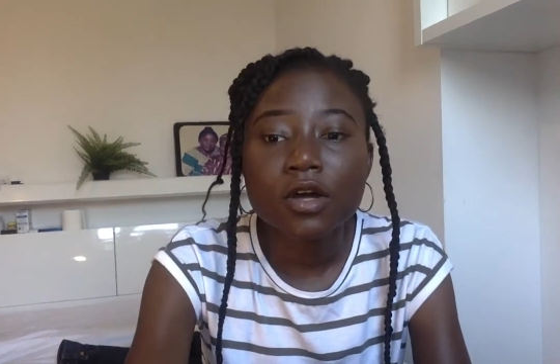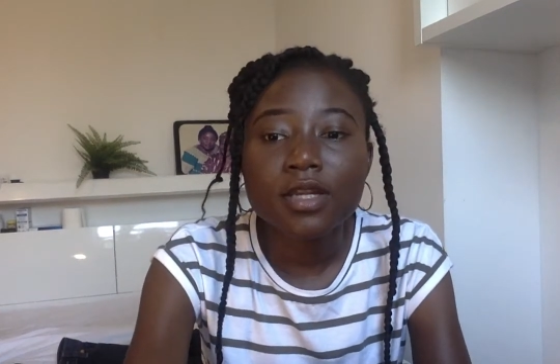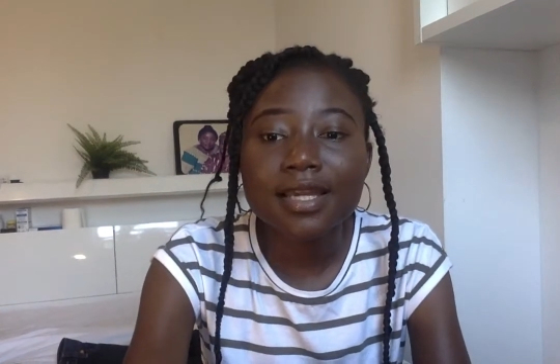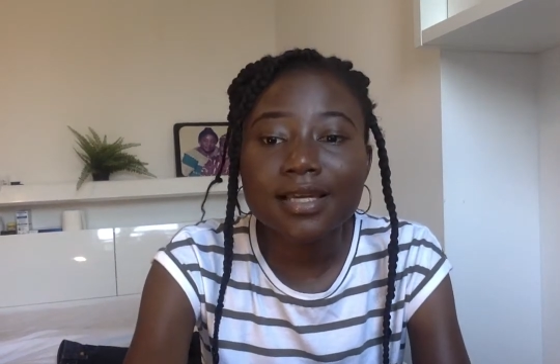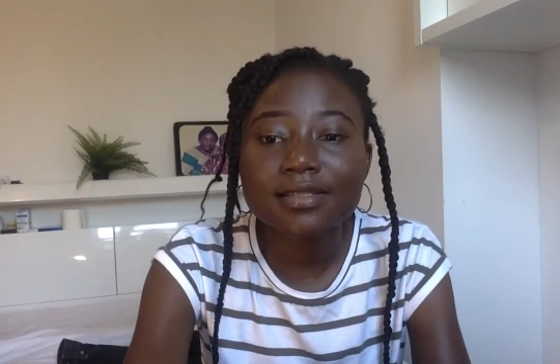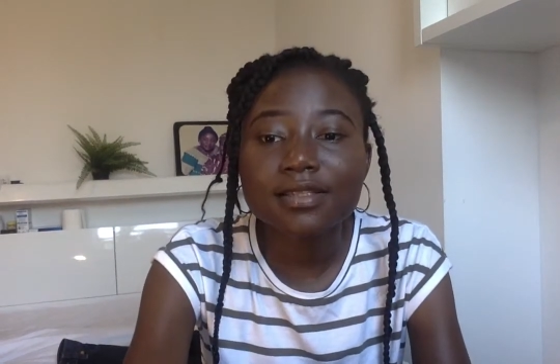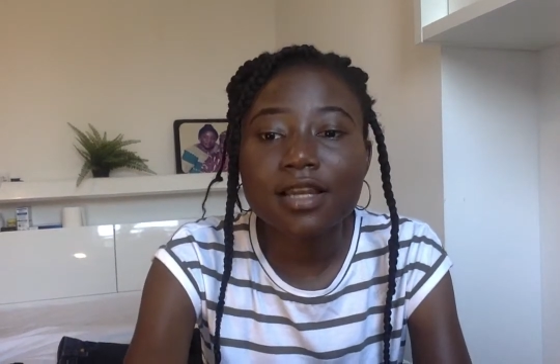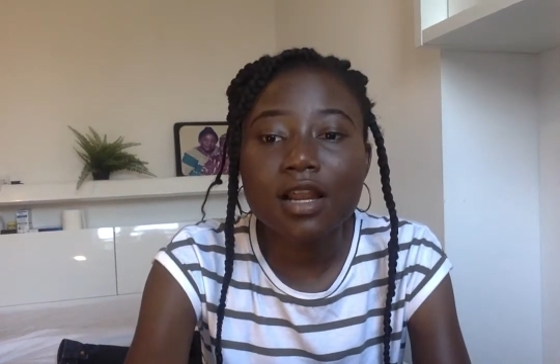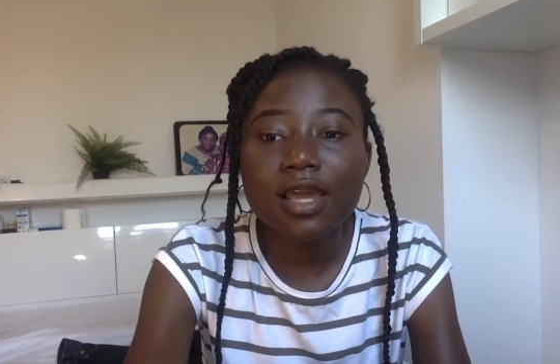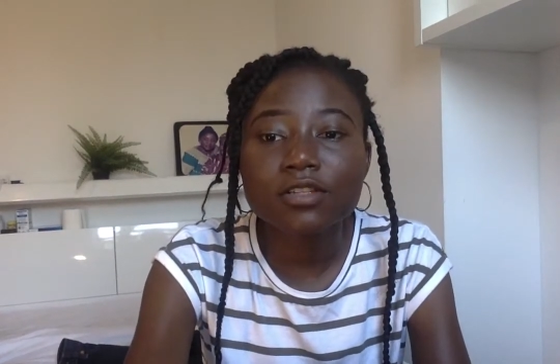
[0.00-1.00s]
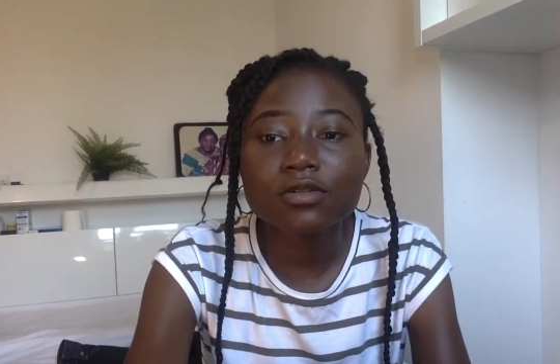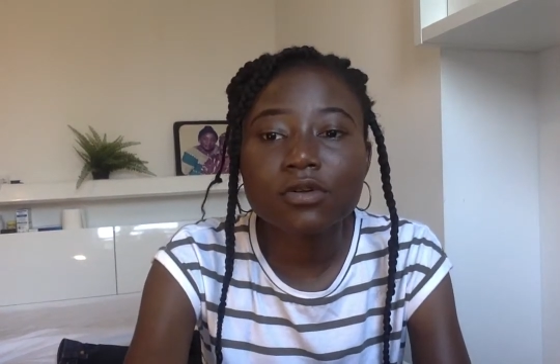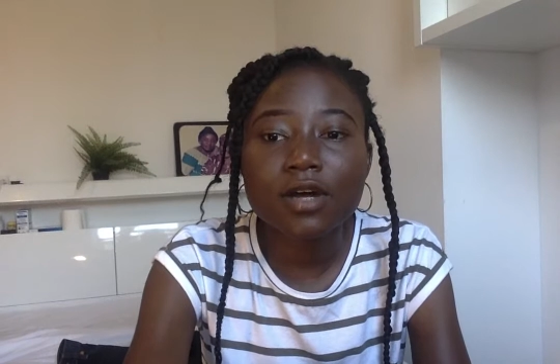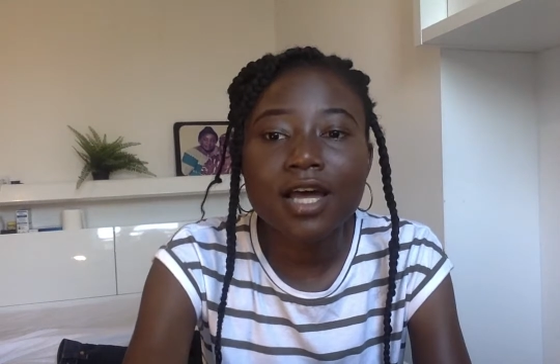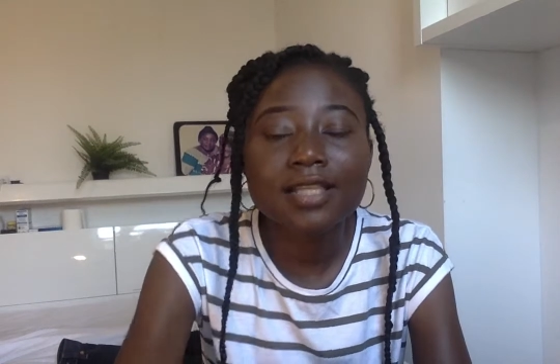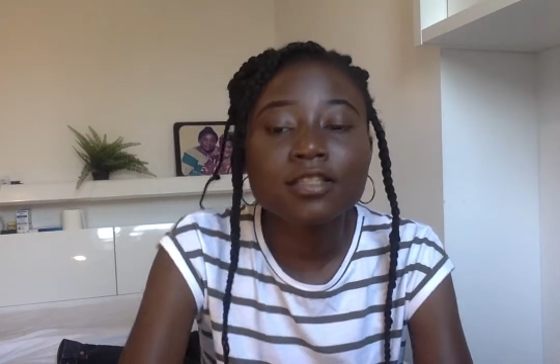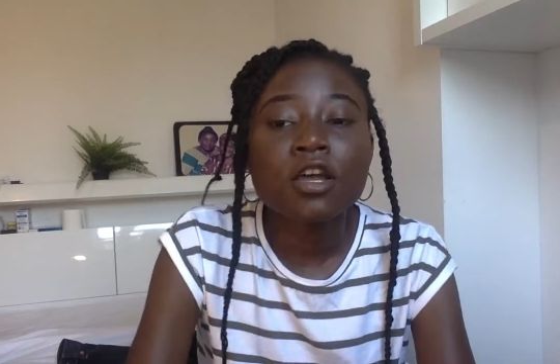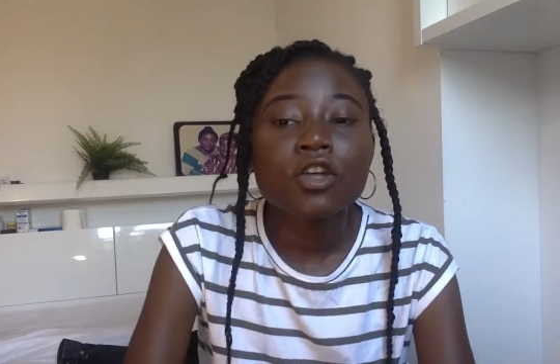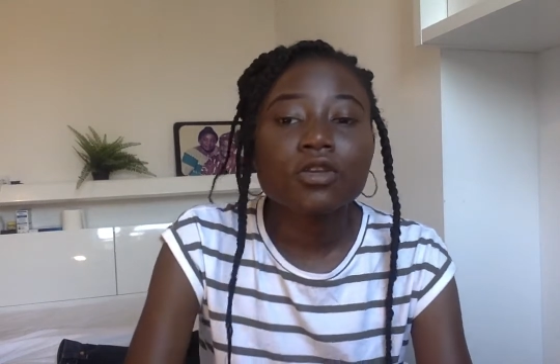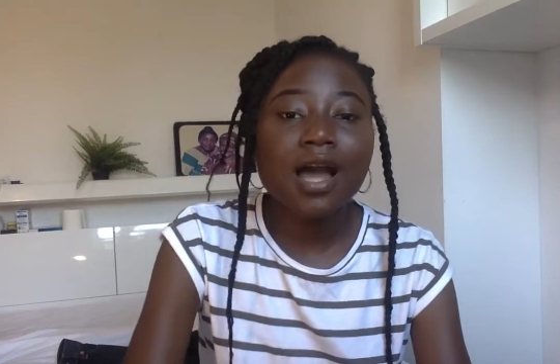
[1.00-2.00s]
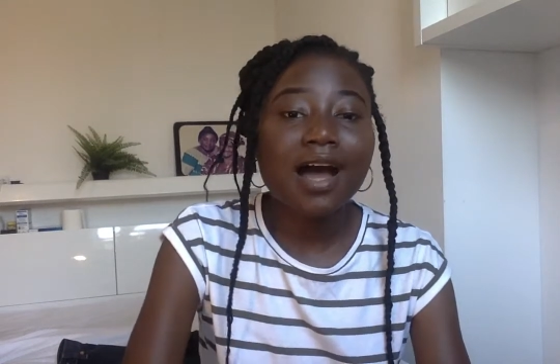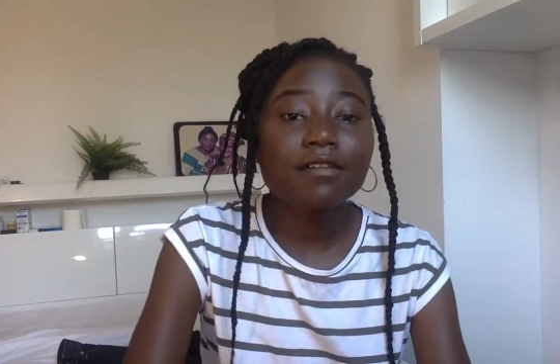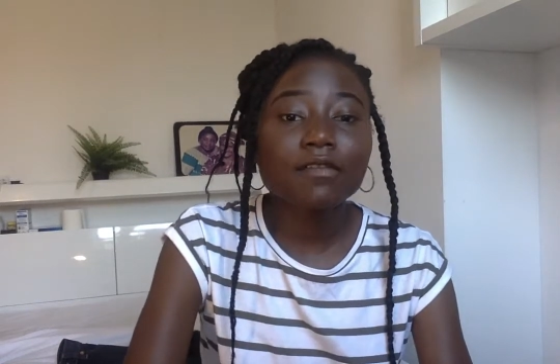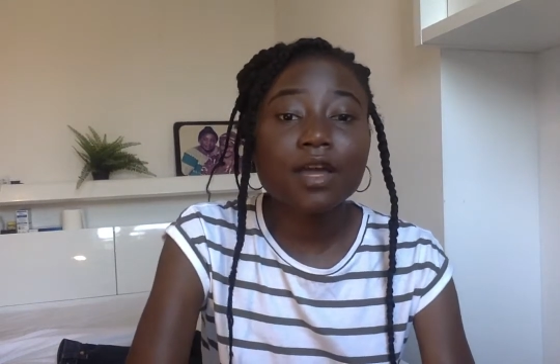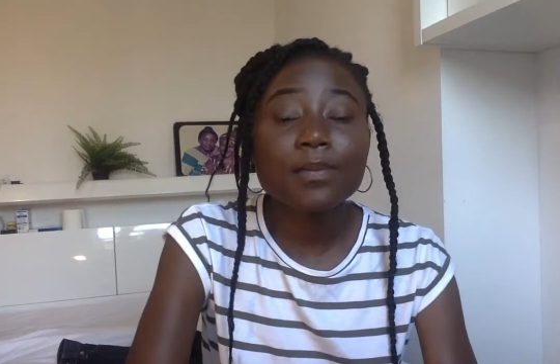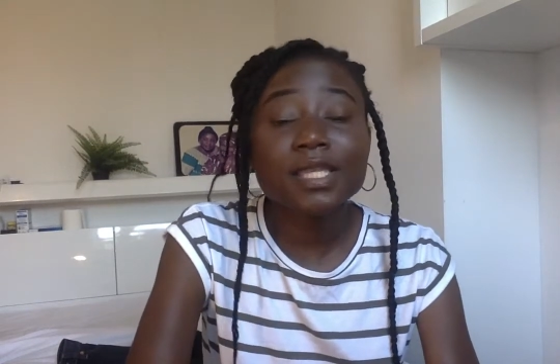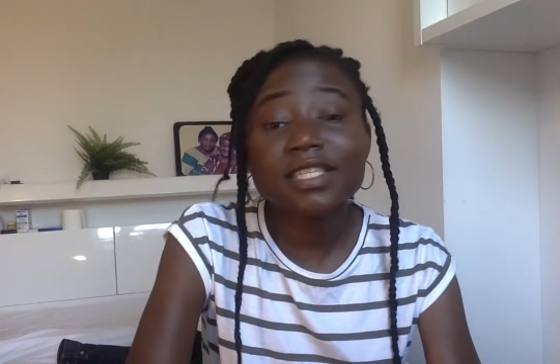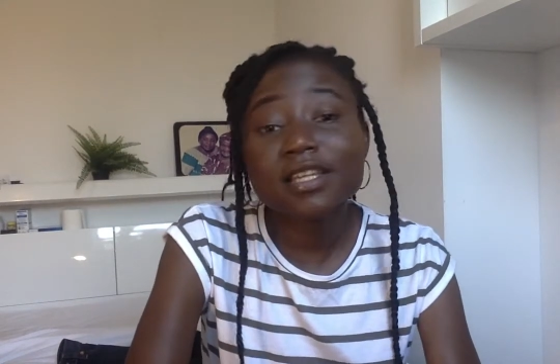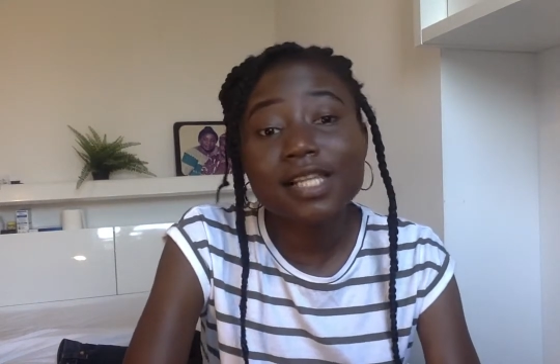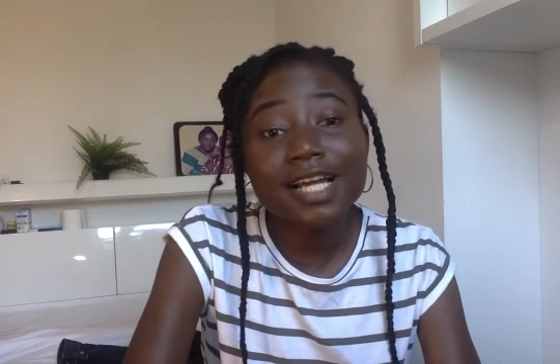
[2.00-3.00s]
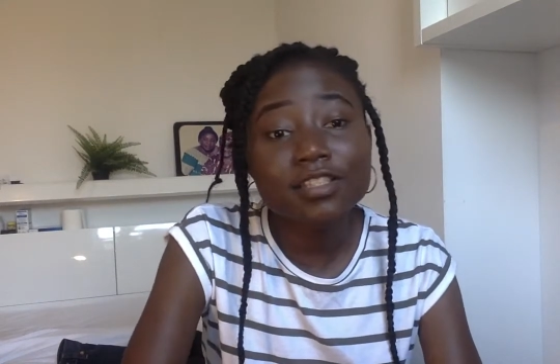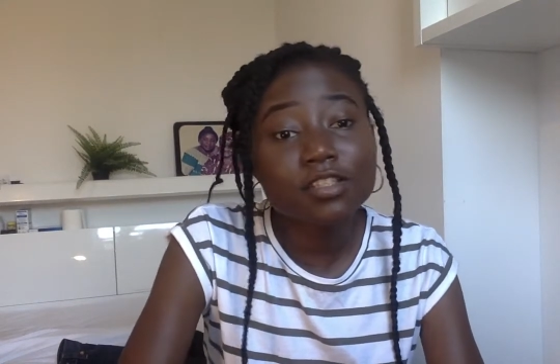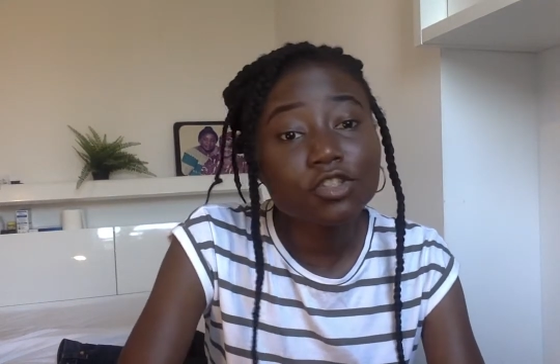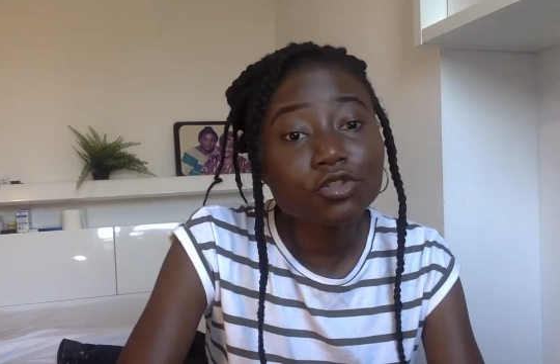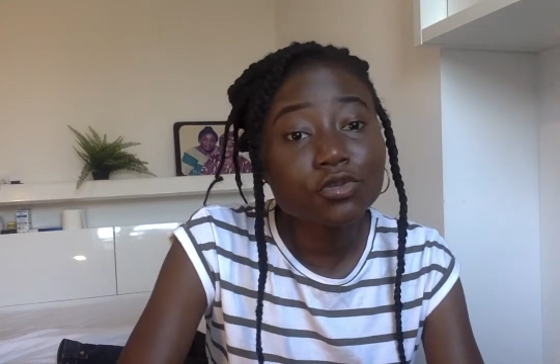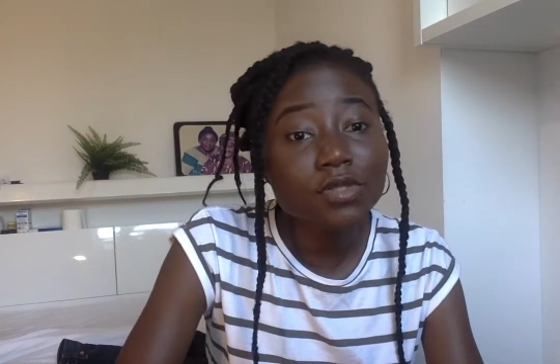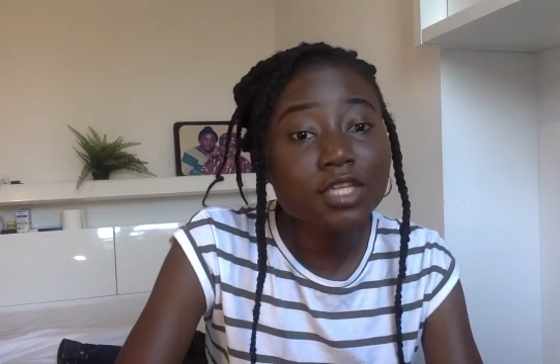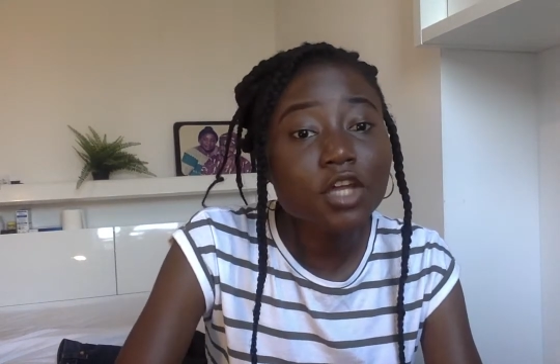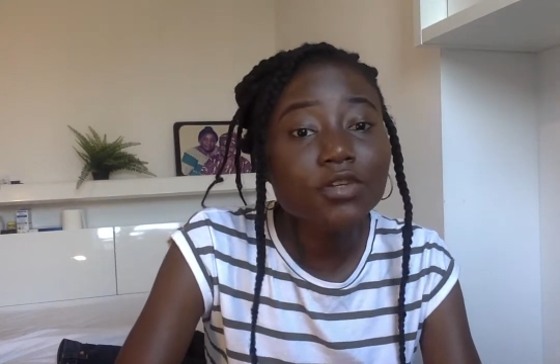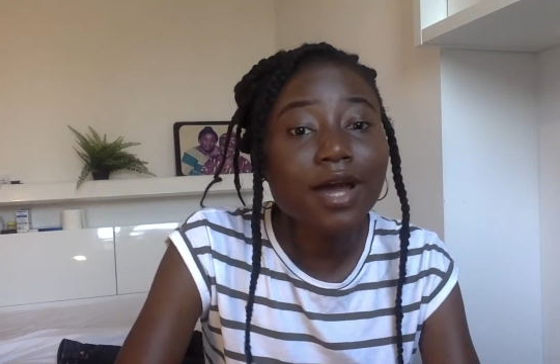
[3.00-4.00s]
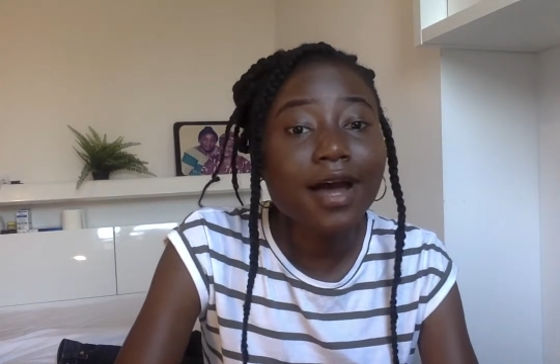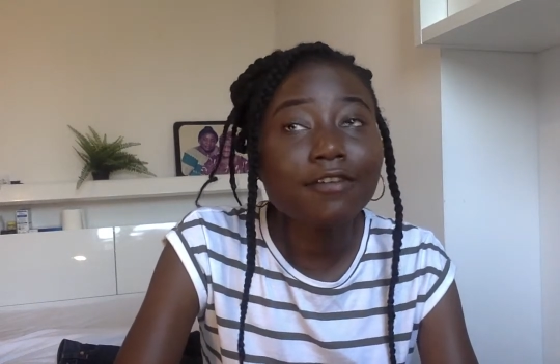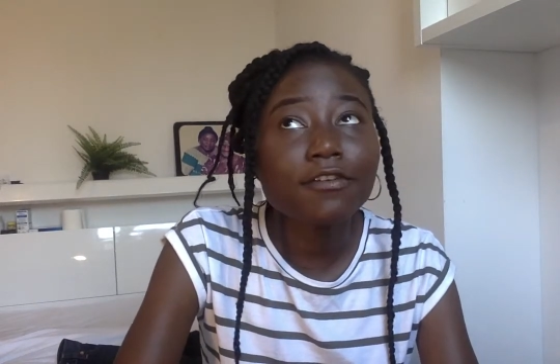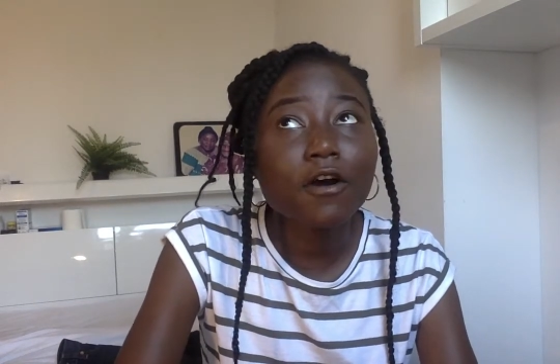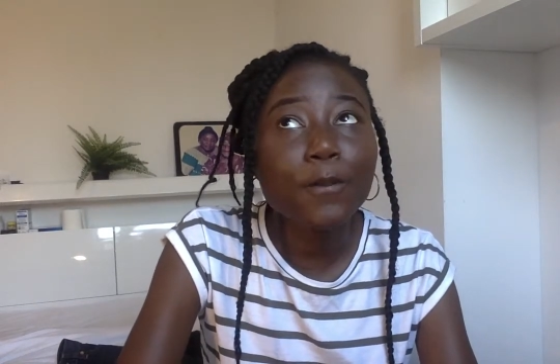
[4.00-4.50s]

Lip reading: next thing I'd like to look at, you have epithelial tissues, you have